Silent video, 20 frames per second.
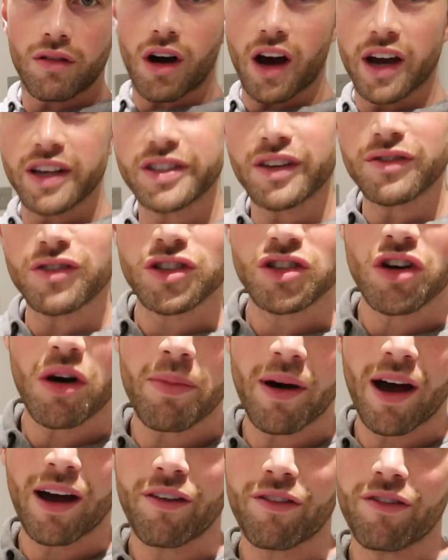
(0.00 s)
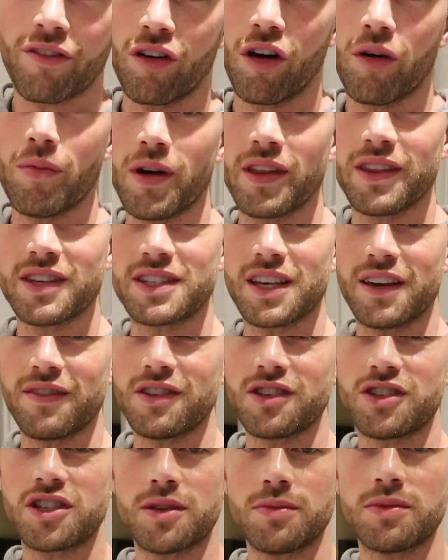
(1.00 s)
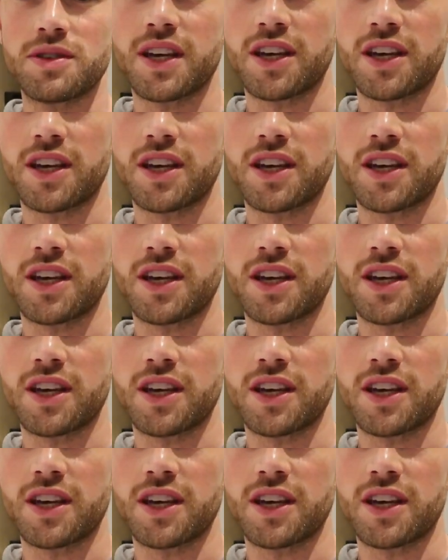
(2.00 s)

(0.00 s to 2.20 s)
Right, so I've just got back from this evening's gym